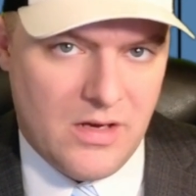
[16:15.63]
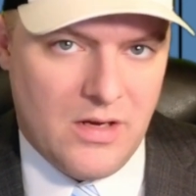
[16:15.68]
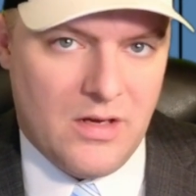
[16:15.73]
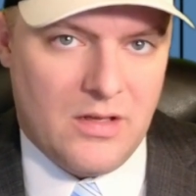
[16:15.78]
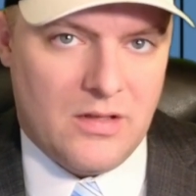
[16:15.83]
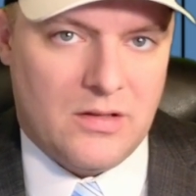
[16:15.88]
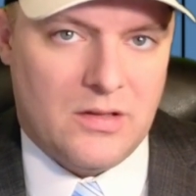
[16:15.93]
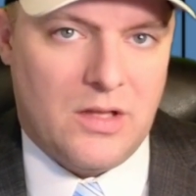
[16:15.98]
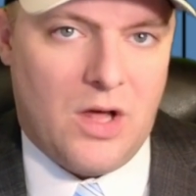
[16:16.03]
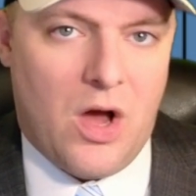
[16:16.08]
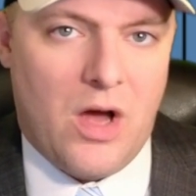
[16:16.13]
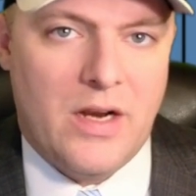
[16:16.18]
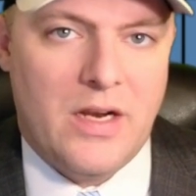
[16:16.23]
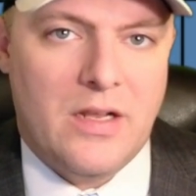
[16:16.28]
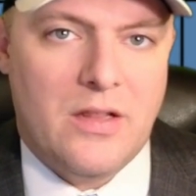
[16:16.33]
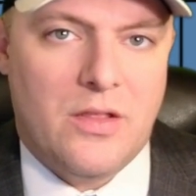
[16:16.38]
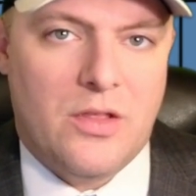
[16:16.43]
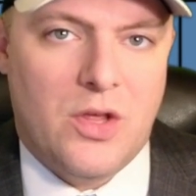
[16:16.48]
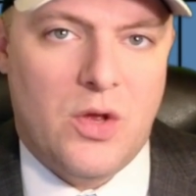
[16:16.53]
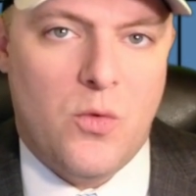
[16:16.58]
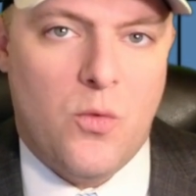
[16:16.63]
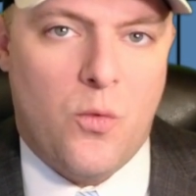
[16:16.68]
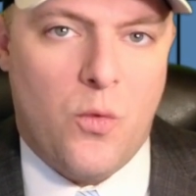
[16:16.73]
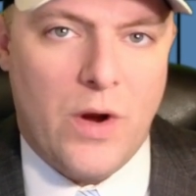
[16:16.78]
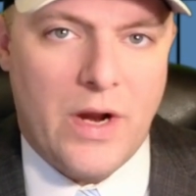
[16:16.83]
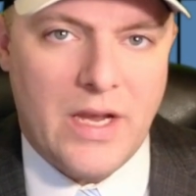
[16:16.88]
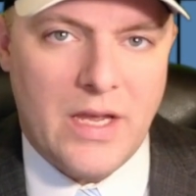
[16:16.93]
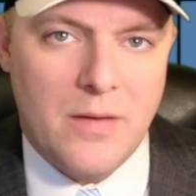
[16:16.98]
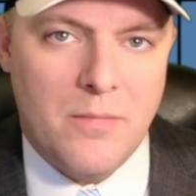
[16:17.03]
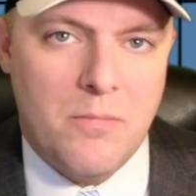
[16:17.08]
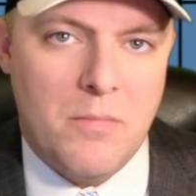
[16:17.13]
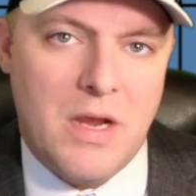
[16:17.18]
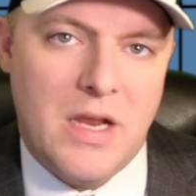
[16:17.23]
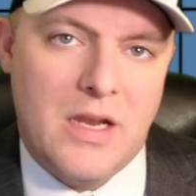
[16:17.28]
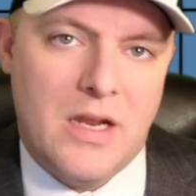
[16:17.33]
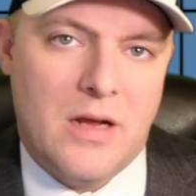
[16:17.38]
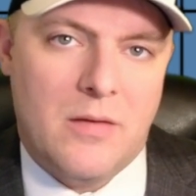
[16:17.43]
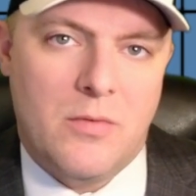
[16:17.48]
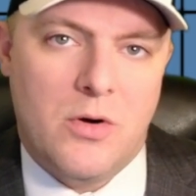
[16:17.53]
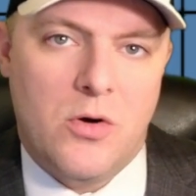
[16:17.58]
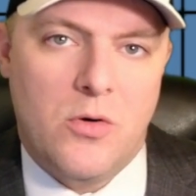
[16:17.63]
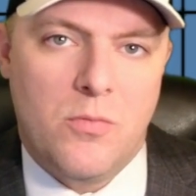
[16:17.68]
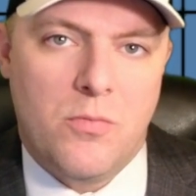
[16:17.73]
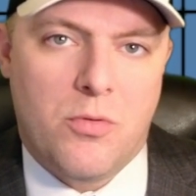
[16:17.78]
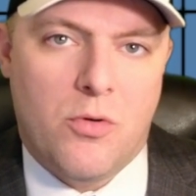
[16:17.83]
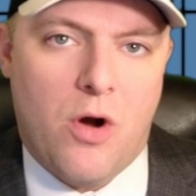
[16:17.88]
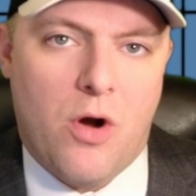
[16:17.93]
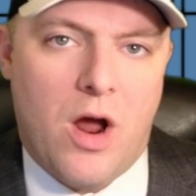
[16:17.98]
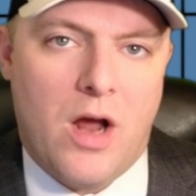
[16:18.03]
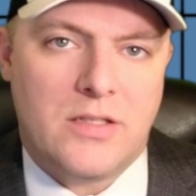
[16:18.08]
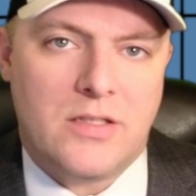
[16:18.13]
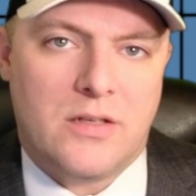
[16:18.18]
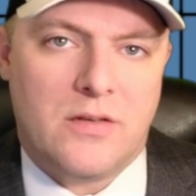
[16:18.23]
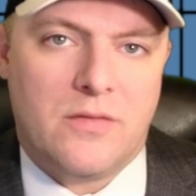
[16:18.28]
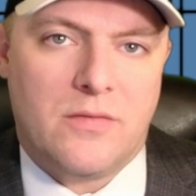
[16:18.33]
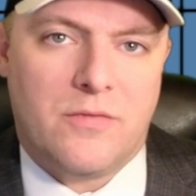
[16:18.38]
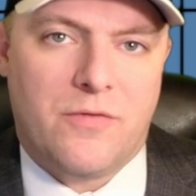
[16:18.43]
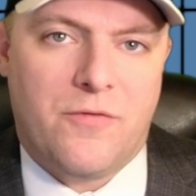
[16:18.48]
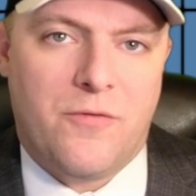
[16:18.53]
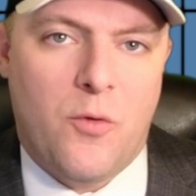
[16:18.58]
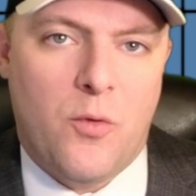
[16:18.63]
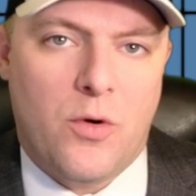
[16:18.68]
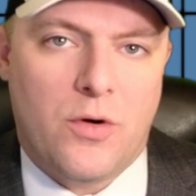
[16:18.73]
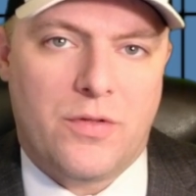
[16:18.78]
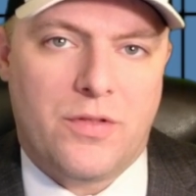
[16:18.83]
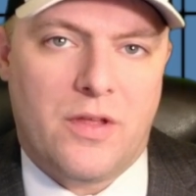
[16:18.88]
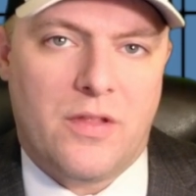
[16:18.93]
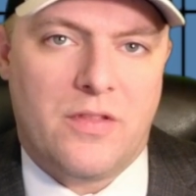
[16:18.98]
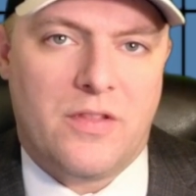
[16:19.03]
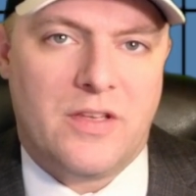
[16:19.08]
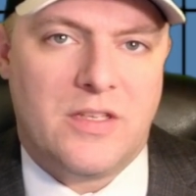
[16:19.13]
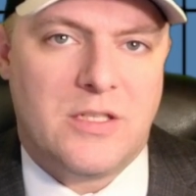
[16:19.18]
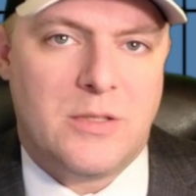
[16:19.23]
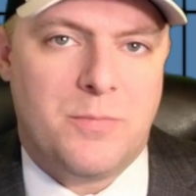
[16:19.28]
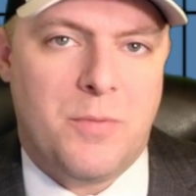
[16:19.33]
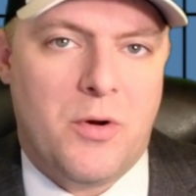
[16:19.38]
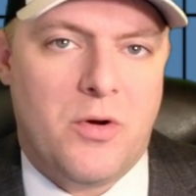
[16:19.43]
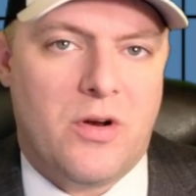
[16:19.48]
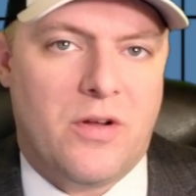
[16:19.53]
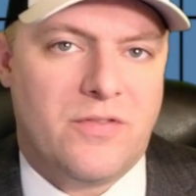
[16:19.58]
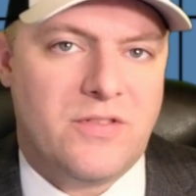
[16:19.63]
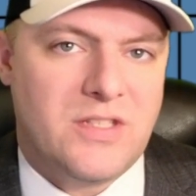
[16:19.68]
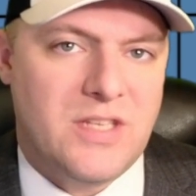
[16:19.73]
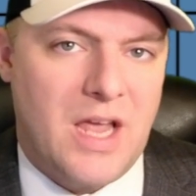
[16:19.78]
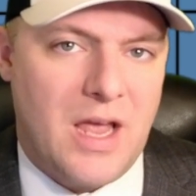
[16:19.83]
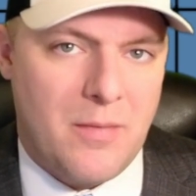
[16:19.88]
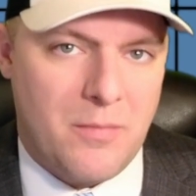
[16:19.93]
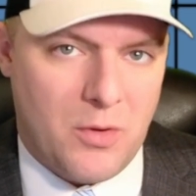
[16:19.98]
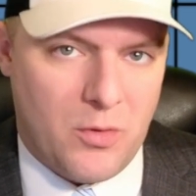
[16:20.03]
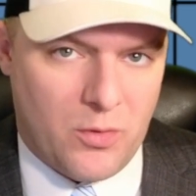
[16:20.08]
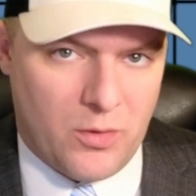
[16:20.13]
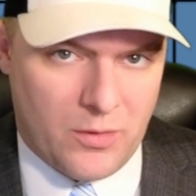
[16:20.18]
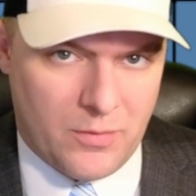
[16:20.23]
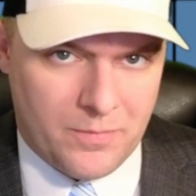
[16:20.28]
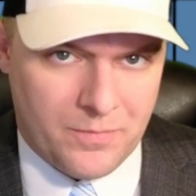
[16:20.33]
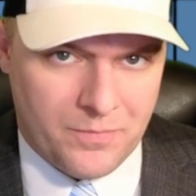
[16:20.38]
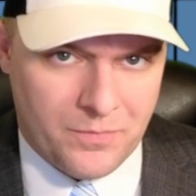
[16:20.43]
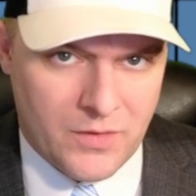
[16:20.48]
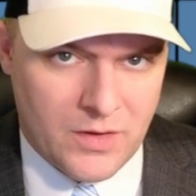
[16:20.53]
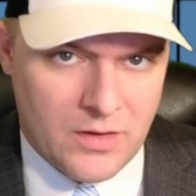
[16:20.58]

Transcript: lauding the wicked medium who brought forth the spirit of Samuel.